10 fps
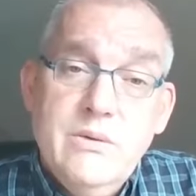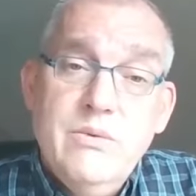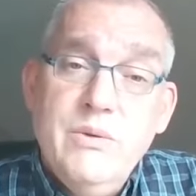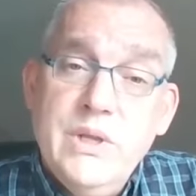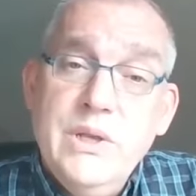
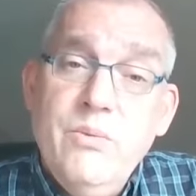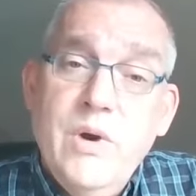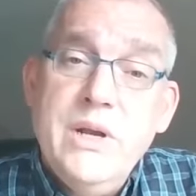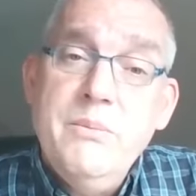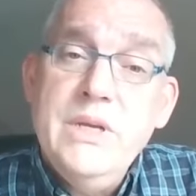We really
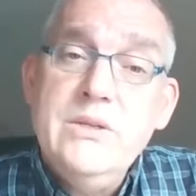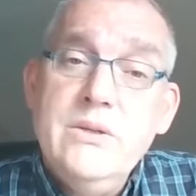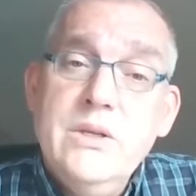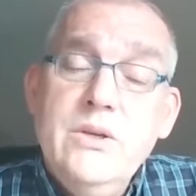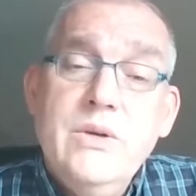want to make sure
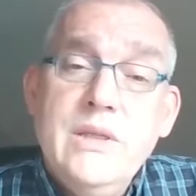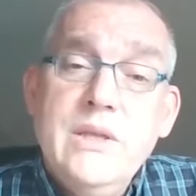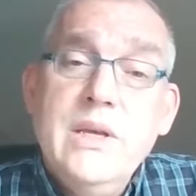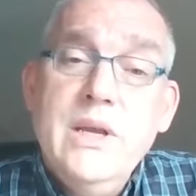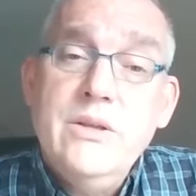that you get
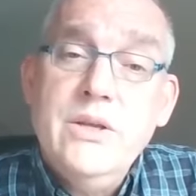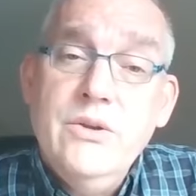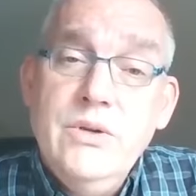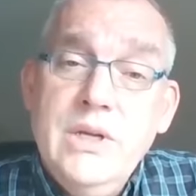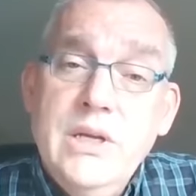the care that
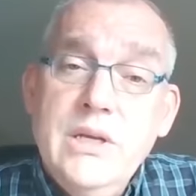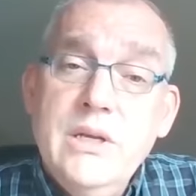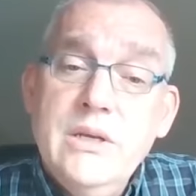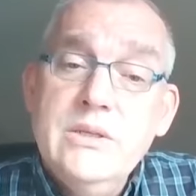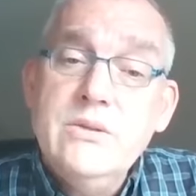you need,
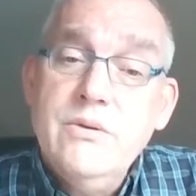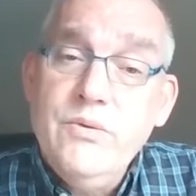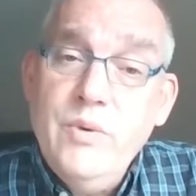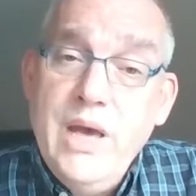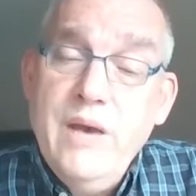so if
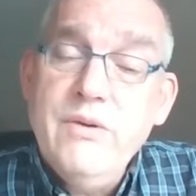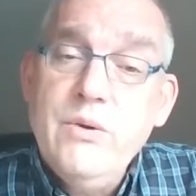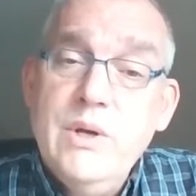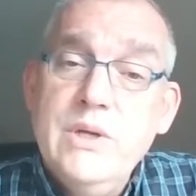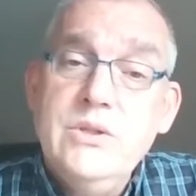you have a
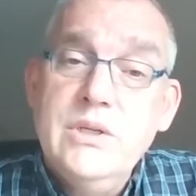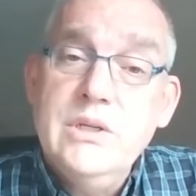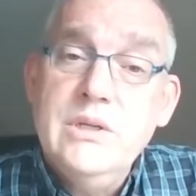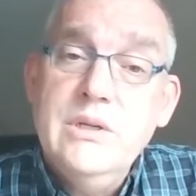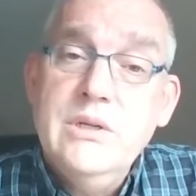
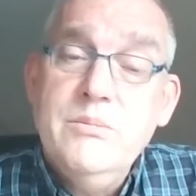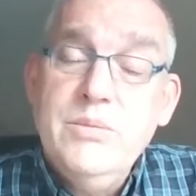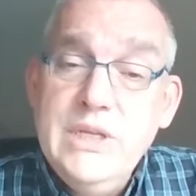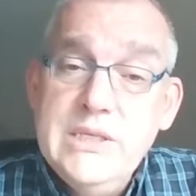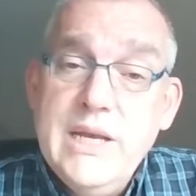question,
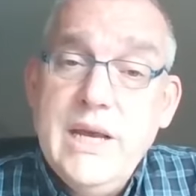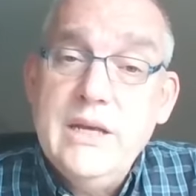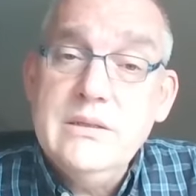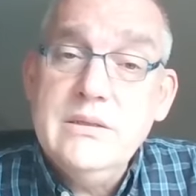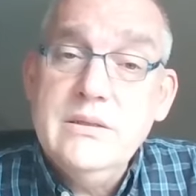please
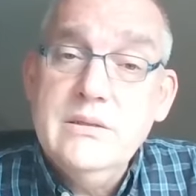ask.